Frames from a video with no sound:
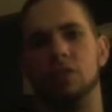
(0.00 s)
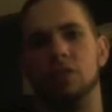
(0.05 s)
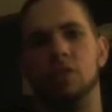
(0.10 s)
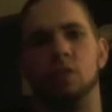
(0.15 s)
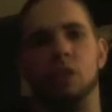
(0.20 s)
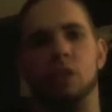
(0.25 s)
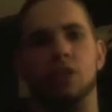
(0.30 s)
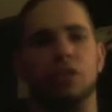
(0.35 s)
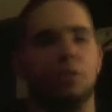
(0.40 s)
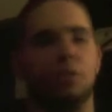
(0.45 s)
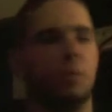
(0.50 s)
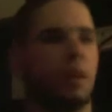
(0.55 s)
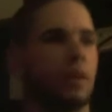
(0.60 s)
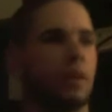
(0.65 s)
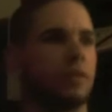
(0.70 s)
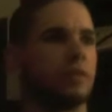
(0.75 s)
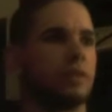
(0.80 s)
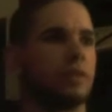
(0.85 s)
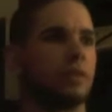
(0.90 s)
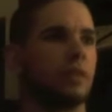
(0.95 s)
question
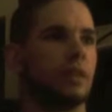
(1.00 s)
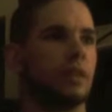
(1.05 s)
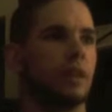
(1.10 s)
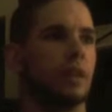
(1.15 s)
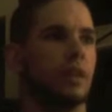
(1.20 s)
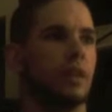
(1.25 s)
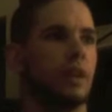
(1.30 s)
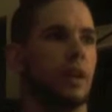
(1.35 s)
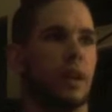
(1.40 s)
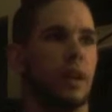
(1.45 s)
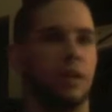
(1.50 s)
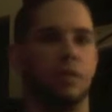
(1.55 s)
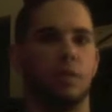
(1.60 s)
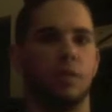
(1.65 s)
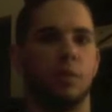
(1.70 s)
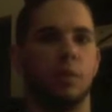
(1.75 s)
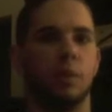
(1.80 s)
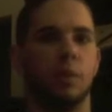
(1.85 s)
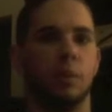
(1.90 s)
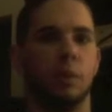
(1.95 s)
marks, as
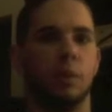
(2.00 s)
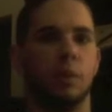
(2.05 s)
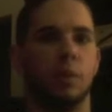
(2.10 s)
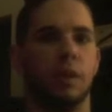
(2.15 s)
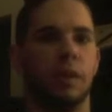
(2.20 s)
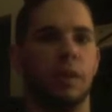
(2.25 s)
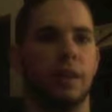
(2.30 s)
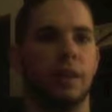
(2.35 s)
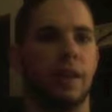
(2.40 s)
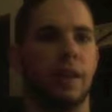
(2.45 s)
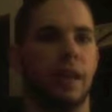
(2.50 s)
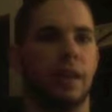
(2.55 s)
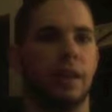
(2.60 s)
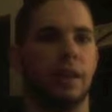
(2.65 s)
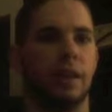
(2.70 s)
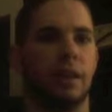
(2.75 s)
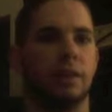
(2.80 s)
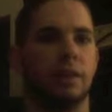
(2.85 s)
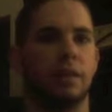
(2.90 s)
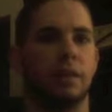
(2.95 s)
there would be with any
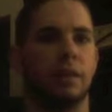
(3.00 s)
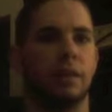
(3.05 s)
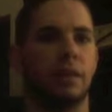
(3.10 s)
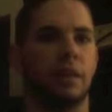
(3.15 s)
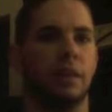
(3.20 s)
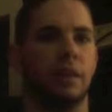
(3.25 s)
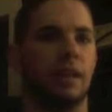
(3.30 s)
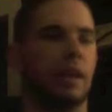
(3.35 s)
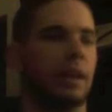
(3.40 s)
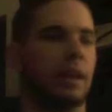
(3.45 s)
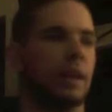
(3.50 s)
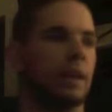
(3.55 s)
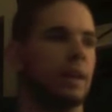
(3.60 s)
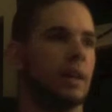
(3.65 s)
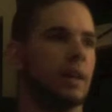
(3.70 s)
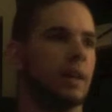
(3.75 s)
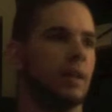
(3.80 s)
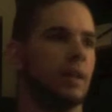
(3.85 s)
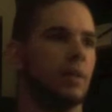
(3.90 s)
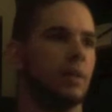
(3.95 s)
candidate, and
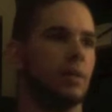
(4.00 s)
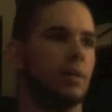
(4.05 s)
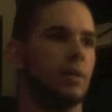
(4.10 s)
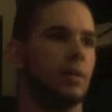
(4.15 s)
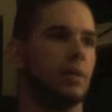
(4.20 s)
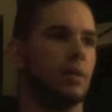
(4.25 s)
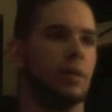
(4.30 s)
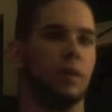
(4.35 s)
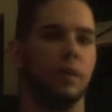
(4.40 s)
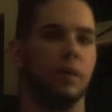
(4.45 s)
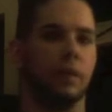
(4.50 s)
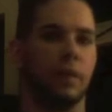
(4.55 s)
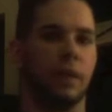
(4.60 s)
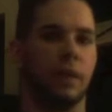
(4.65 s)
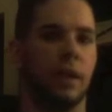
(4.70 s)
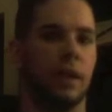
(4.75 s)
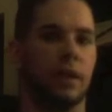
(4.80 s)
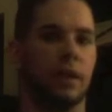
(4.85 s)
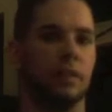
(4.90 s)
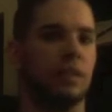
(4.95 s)
I know that there are other
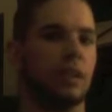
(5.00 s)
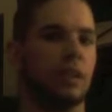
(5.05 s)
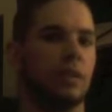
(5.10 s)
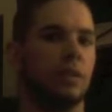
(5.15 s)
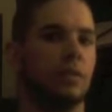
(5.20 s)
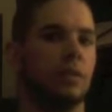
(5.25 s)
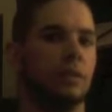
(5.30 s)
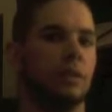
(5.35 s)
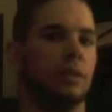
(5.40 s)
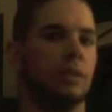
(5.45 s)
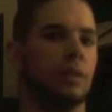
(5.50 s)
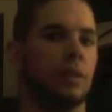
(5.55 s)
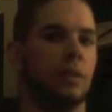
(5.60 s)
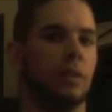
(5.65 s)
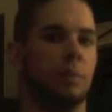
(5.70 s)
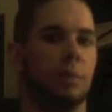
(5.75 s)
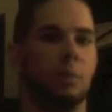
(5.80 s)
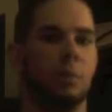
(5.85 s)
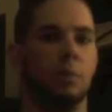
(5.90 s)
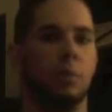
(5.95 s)
candidates out there that other
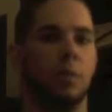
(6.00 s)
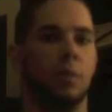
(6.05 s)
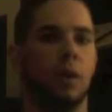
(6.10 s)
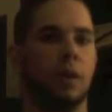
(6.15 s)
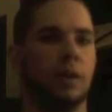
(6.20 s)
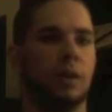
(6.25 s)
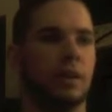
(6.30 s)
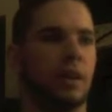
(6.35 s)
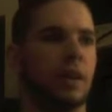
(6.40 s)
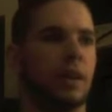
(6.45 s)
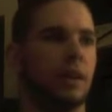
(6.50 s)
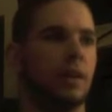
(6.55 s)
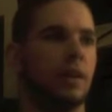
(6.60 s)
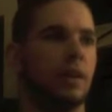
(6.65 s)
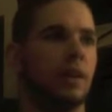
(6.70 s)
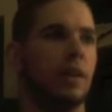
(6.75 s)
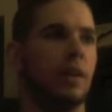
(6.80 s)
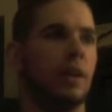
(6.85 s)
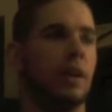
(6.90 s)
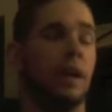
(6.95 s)
people wanted to hire.
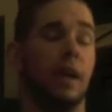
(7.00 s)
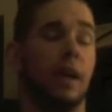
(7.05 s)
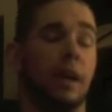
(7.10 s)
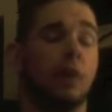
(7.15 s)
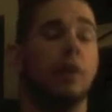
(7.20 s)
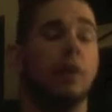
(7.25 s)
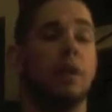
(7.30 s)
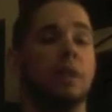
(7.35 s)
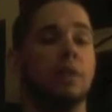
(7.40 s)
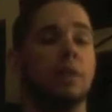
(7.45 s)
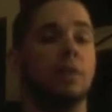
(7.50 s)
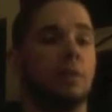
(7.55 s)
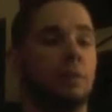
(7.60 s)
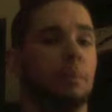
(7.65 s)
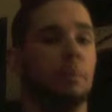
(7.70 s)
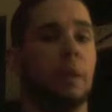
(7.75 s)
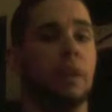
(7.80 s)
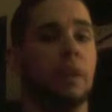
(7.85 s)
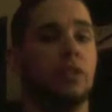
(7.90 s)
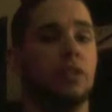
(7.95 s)
I know I didn't
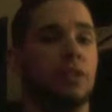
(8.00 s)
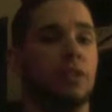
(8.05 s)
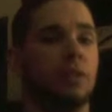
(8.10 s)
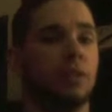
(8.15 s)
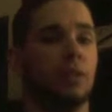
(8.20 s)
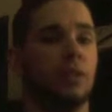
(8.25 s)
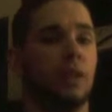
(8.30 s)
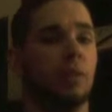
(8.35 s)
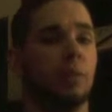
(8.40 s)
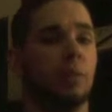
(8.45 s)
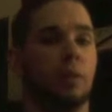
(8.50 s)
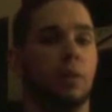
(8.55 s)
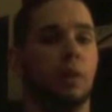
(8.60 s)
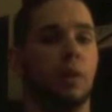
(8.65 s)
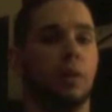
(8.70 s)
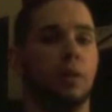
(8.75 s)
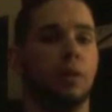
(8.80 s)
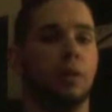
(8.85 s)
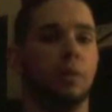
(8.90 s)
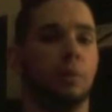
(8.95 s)
even mention Doug
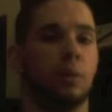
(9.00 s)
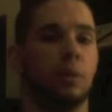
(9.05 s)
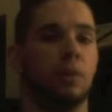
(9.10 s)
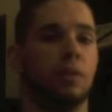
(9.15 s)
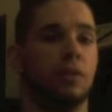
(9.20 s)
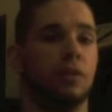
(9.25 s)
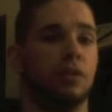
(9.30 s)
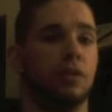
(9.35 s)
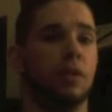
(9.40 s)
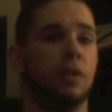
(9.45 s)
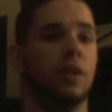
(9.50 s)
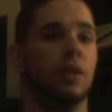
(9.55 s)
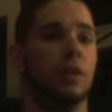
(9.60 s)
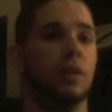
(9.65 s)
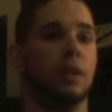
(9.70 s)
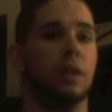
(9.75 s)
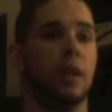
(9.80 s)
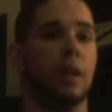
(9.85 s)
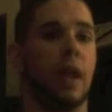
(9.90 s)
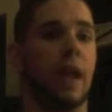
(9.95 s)
Marrone in the previous video,
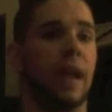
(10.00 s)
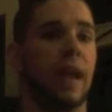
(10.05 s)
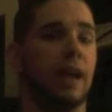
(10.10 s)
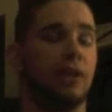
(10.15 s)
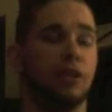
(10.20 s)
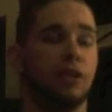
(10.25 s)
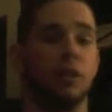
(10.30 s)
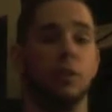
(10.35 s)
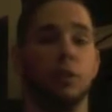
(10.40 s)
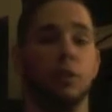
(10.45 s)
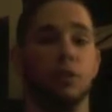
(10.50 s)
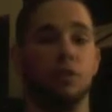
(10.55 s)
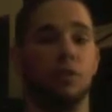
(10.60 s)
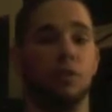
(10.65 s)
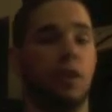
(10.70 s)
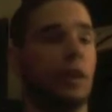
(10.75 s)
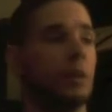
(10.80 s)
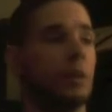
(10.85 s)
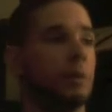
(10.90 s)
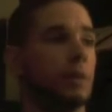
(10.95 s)
and actually it's
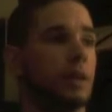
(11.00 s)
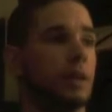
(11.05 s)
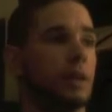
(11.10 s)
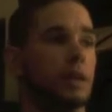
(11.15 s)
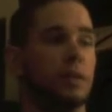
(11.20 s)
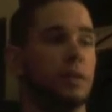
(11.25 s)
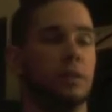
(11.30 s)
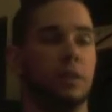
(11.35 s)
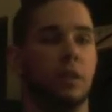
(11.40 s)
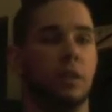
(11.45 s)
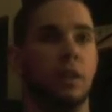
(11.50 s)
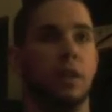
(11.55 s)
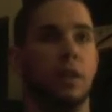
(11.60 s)
funny because